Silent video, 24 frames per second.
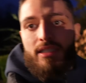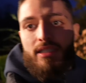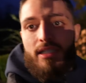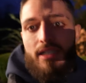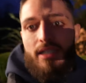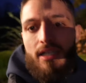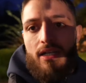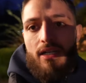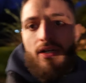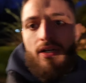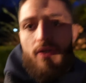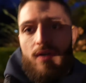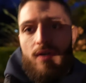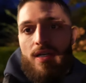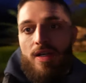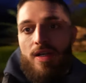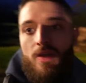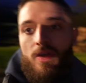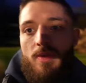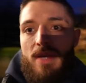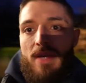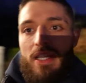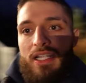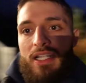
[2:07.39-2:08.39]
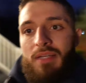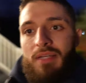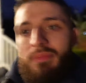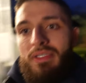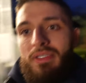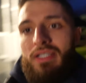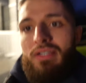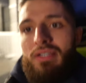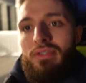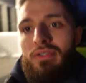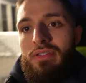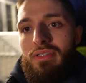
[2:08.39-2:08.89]
Oh, I don't know why it comes
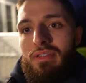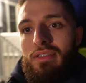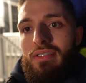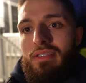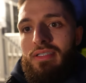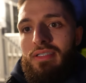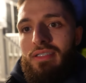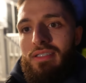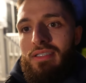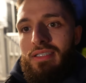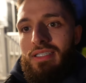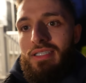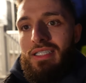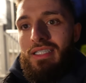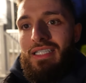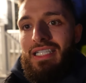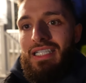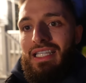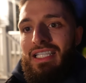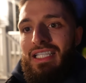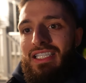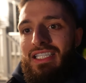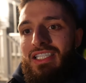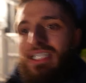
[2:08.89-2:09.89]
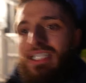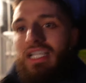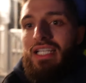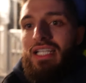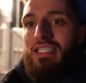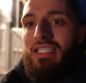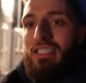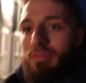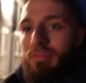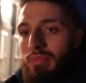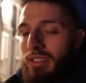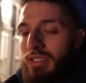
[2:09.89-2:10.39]
out glitchy like
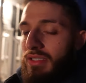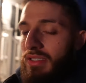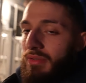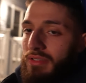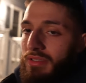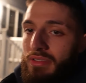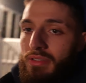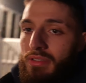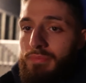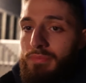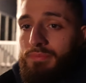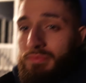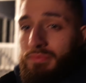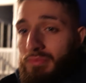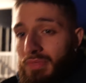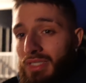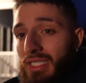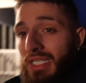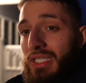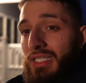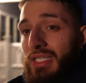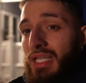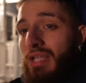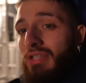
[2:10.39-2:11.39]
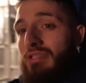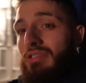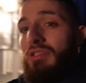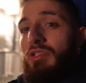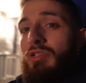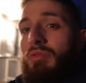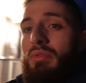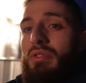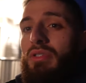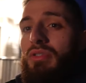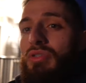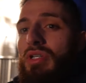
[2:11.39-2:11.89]
this, but anyways, I'm gonna get out of the house a
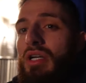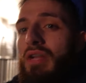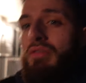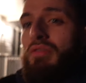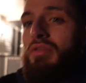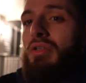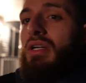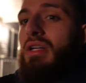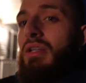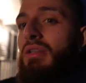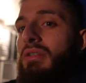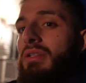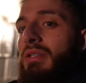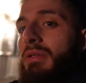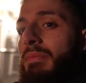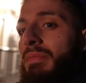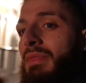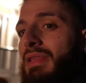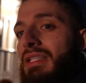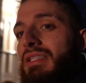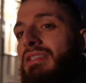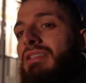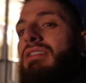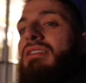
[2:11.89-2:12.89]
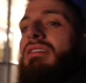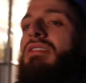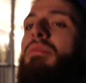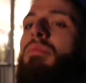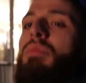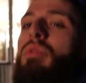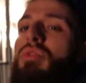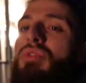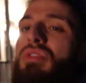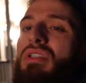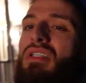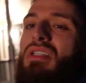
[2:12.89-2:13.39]
little bit, drive around, listen to some
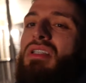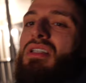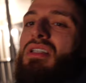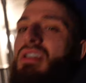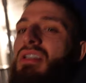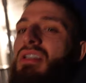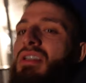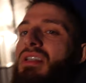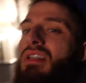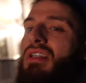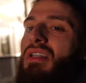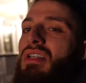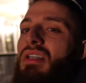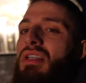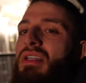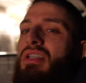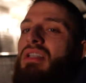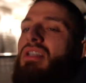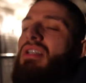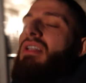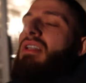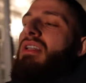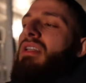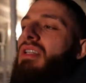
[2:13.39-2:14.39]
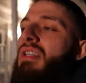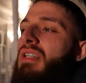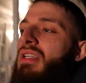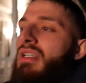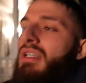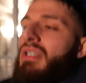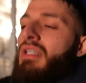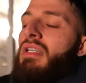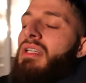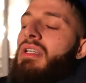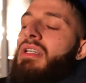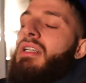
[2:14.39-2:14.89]
music.
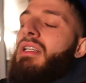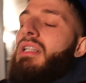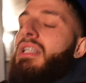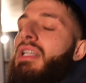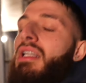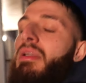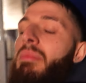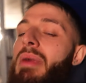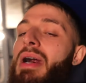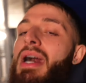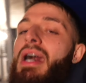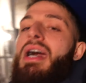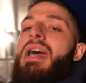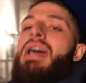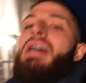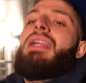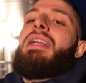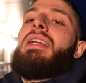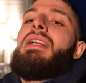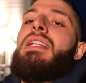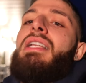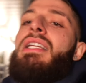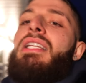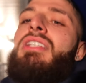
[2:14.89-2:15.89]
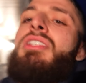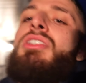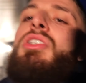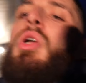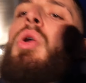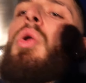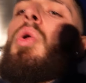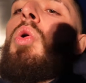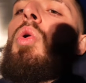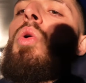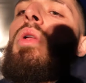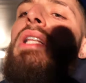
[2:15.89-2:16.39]
Clear the mind, clear the
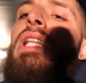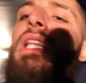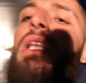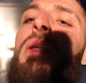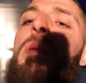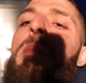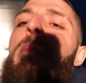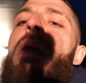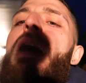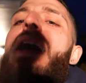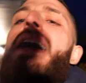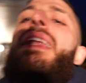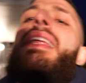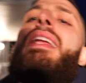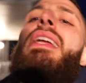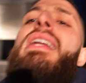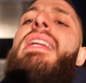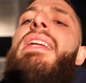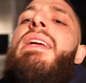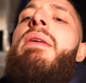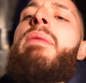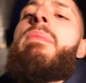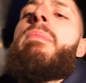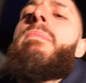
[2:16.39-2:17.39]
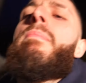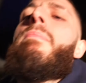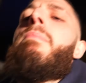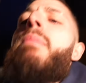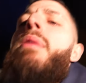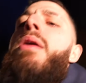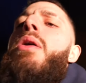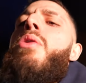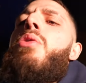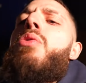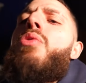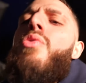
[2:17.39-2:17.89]
soul, clear the body.
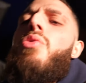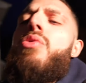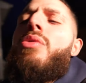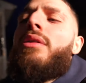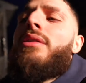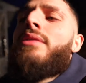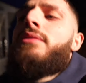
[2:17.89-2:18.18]
Boo!